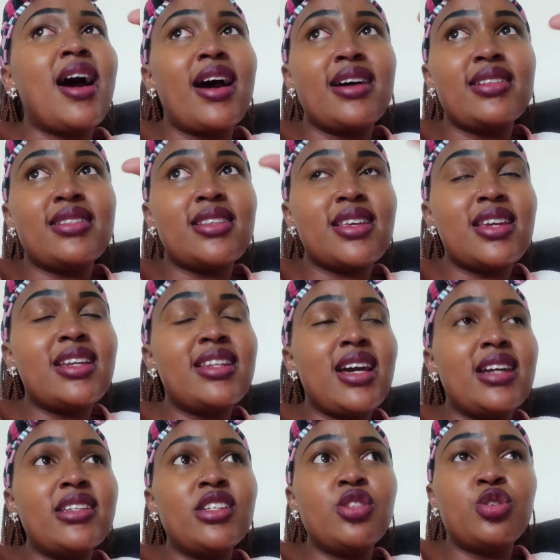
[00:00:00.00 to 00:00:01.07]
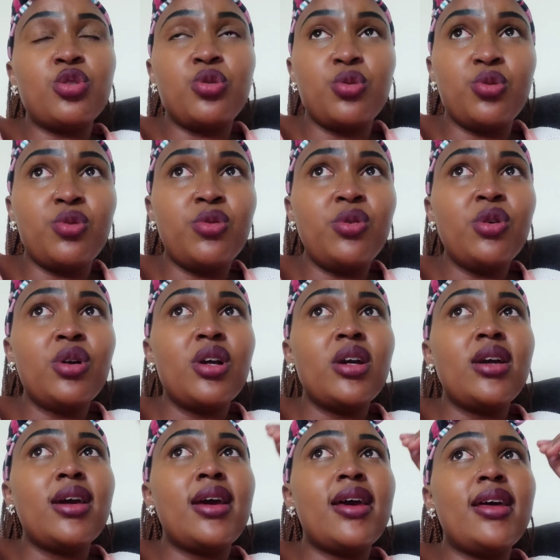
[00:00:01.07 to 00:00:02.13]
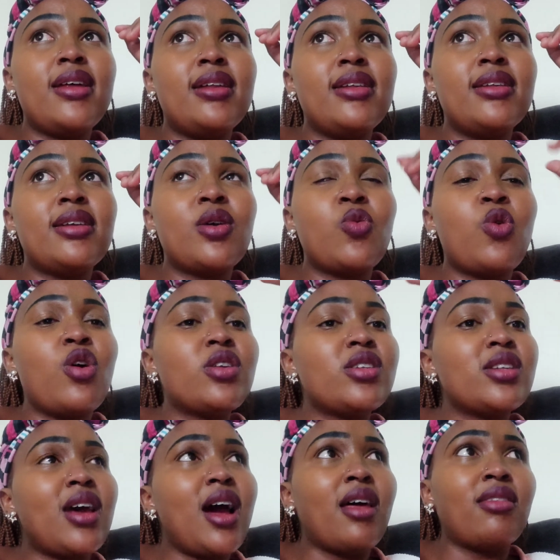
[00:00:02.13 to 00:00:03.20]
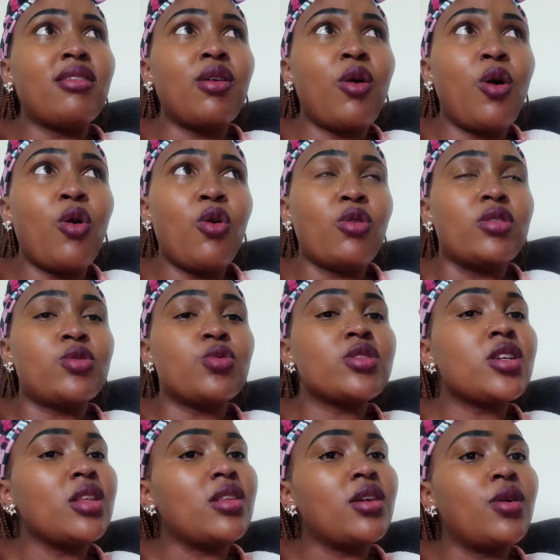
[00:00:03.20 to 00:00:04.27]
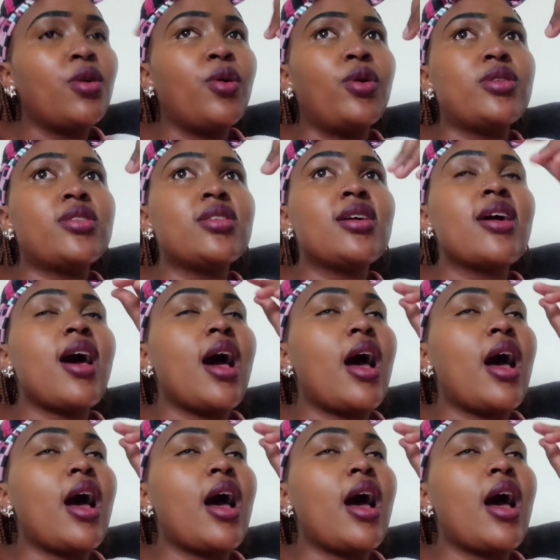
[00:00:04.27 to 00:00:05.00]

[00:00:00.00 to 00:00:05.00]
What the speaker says: has he done it to? And what are the odds? What are the odds?